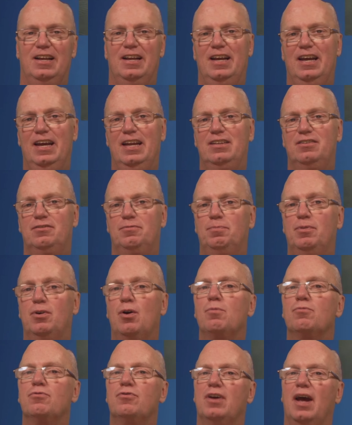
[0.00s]
it
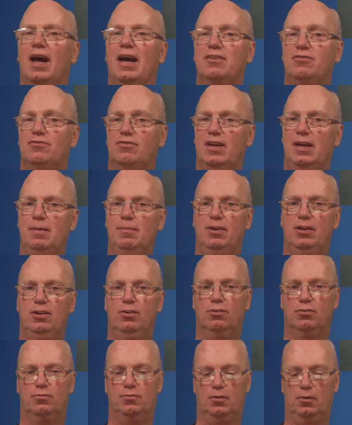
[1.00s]
becomes extremely
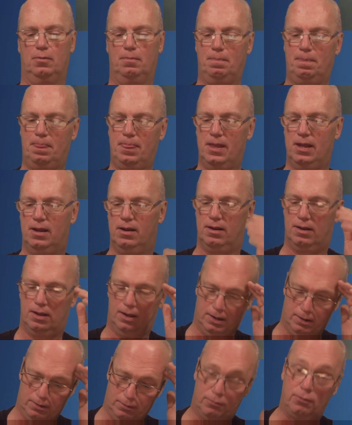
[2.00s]
useful
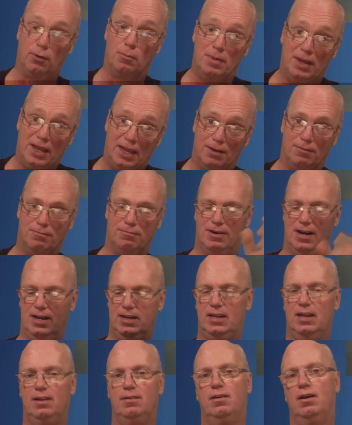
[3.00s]
for me,
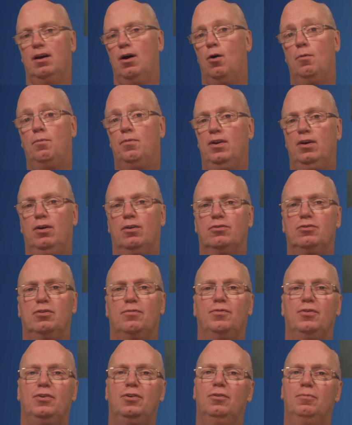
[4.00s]
right? And hopefully also
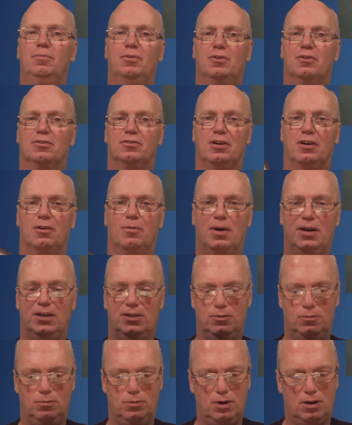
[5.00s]
for you, because otherwise
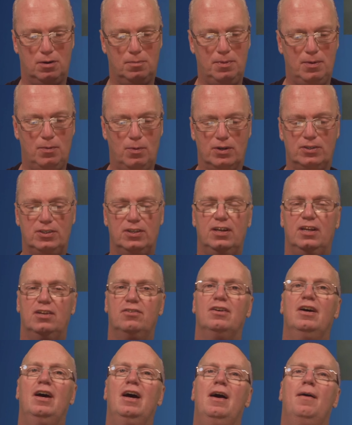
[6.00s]
you wouldn't be watching this.
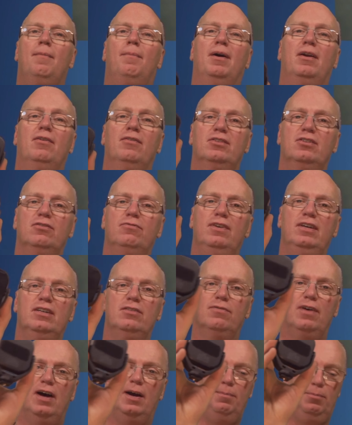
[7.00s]
But there is a
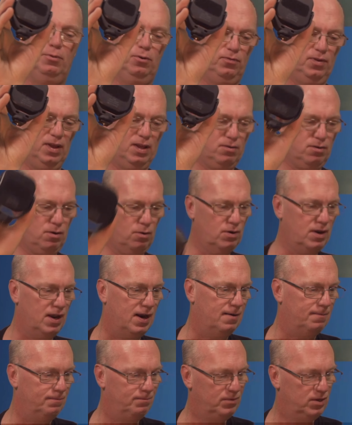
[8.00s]
reason why I put Velcro there.
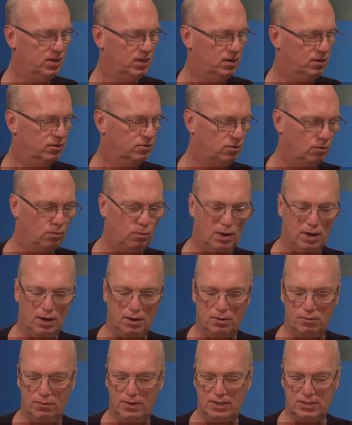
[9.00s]
So one of
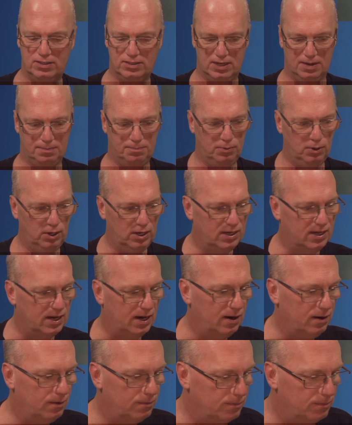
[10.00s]
the reasons I put it there